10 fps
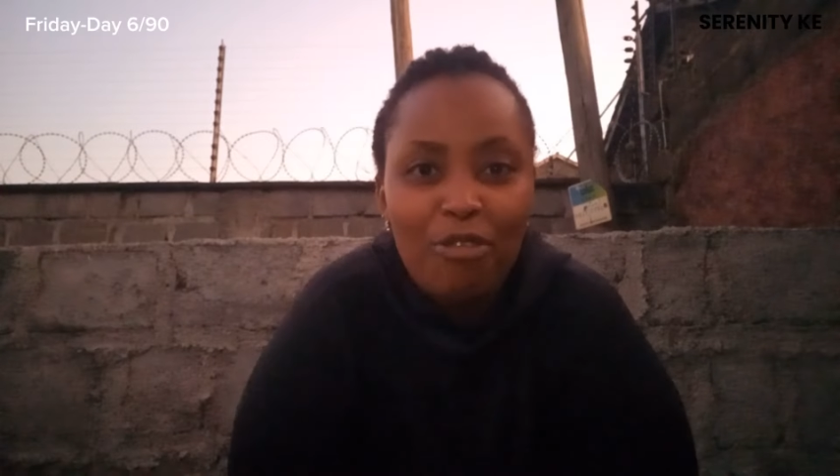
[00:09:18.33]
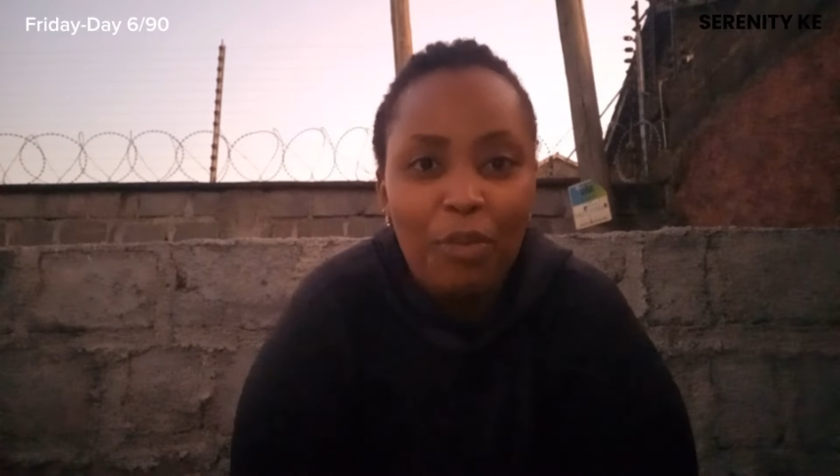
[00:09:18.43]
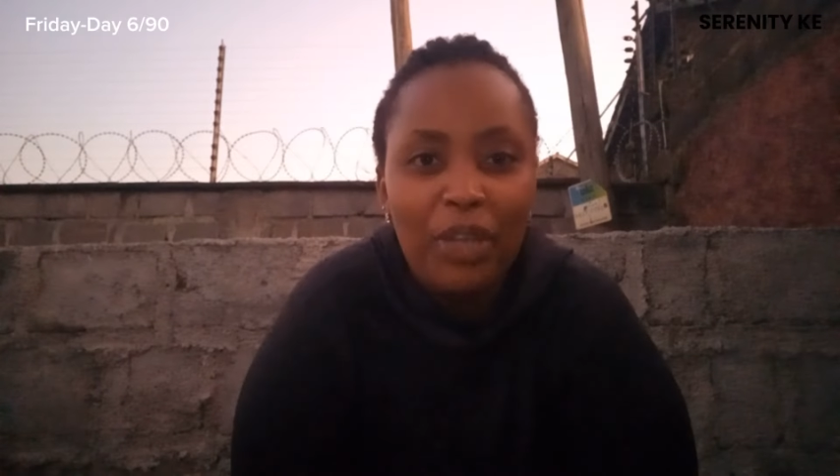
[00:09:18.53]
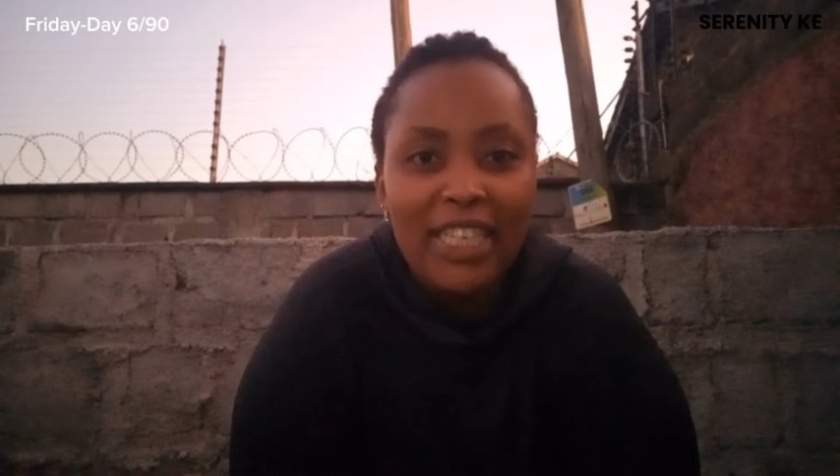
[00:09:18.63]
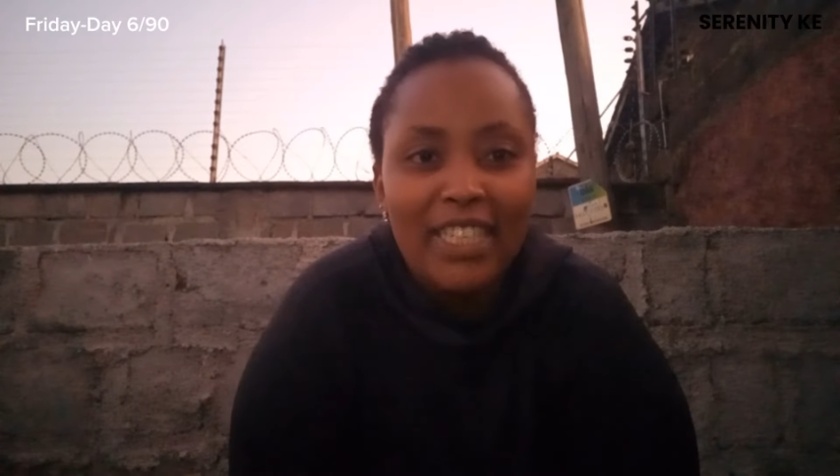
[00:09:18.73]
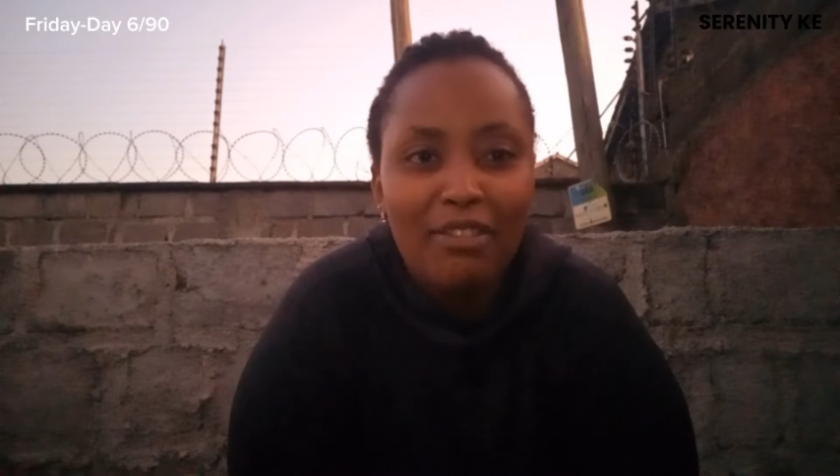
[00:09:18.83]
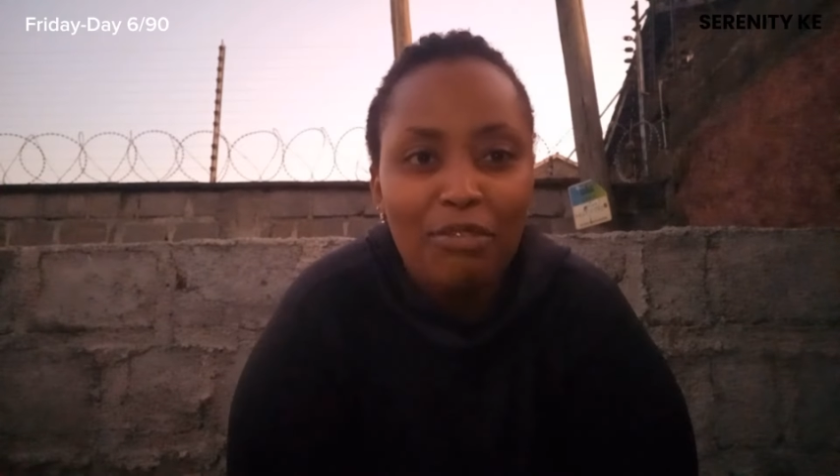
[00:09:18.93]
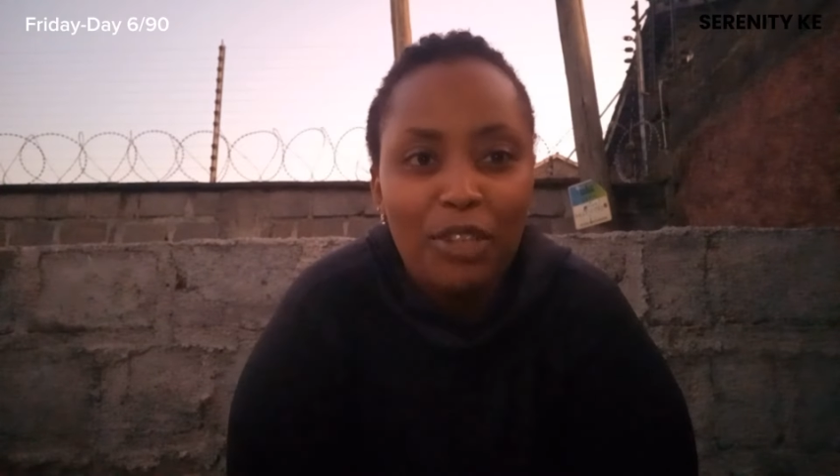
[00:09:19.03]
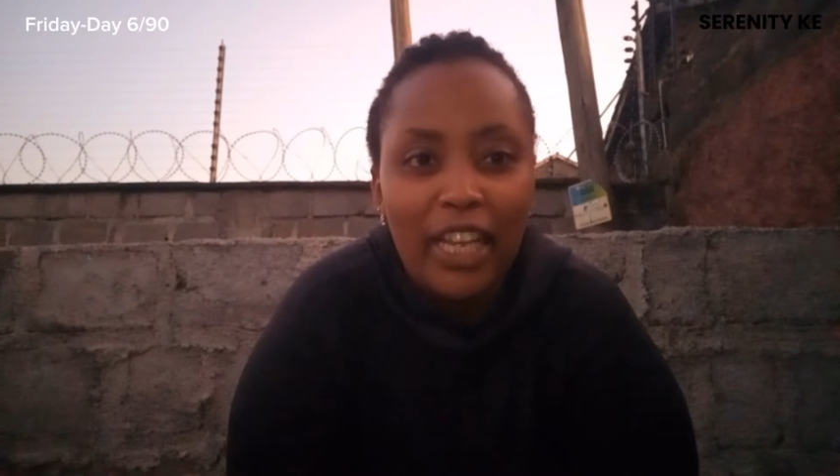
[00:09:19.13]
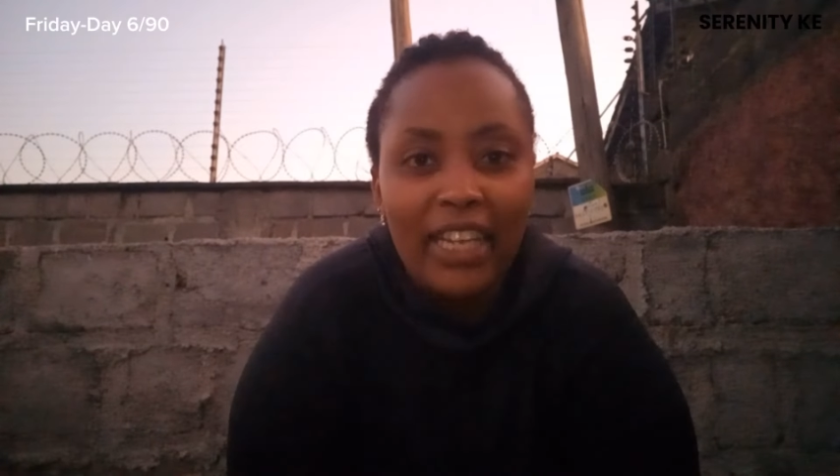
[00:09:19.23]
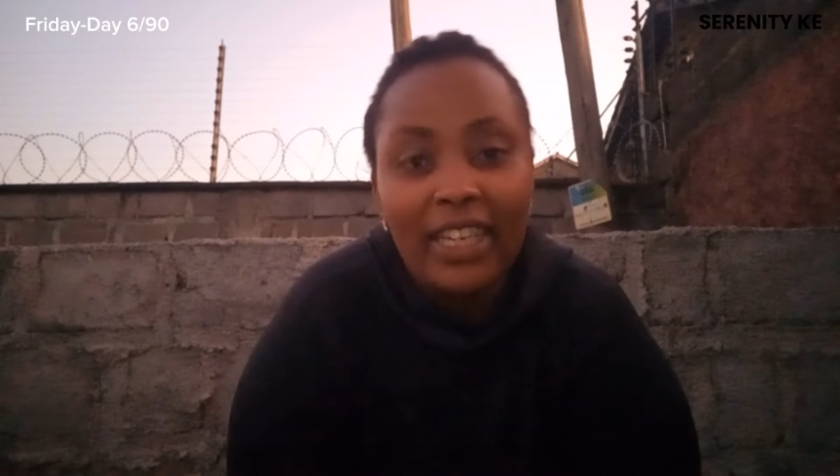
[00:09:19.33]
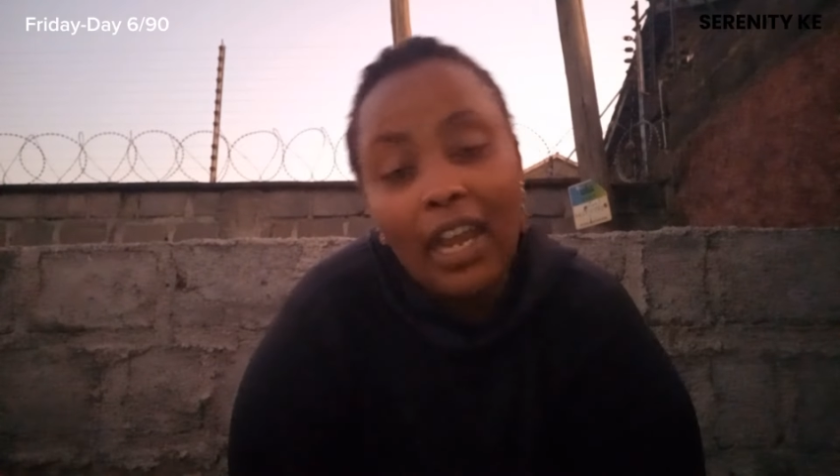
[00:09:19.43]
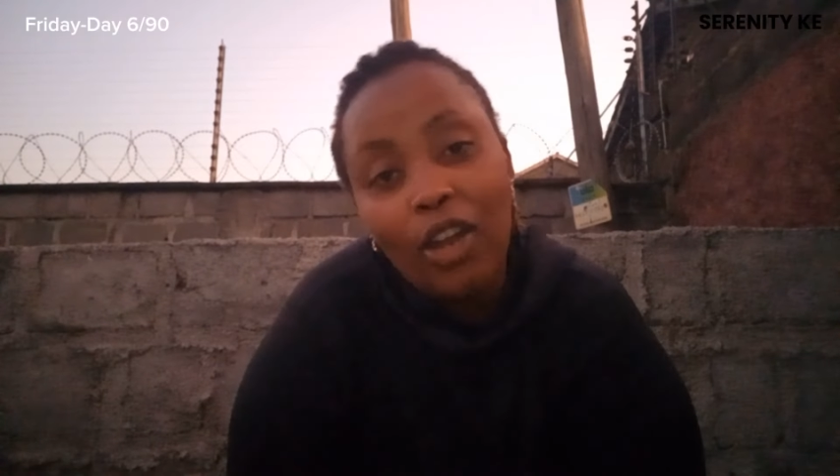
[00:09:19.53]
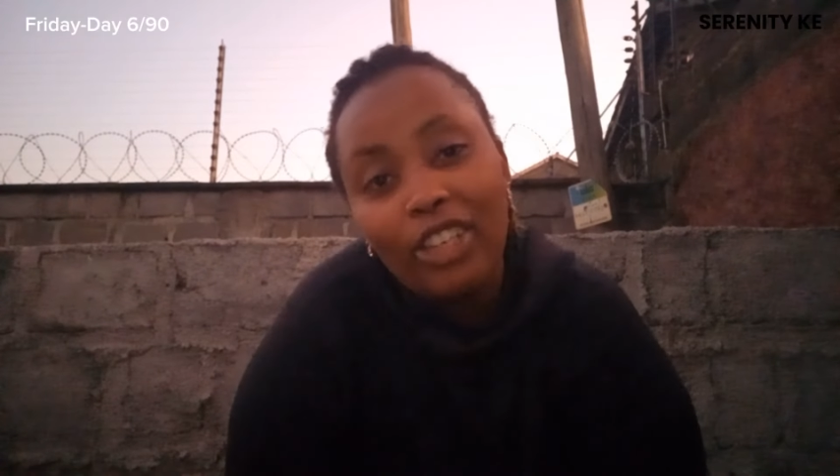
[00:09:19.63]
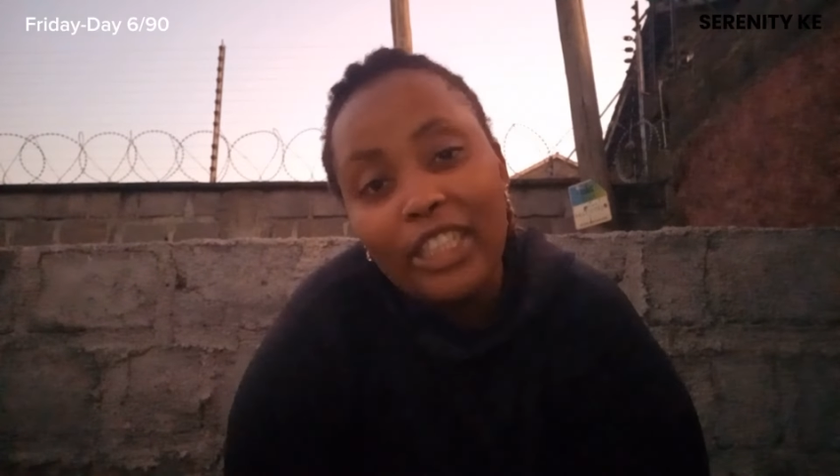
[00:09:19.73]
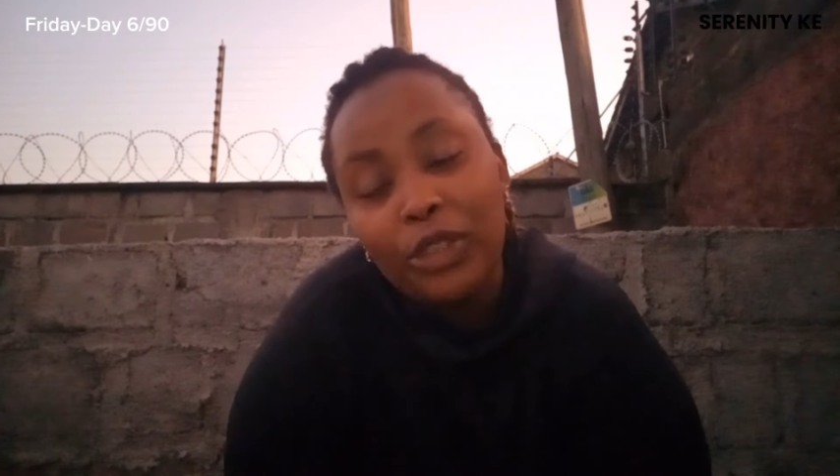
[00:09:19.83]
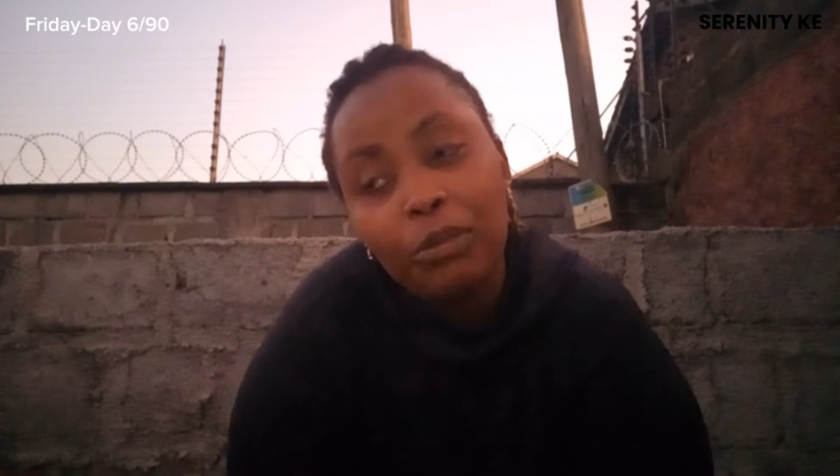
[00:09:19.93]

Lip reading: From eating food anyhowly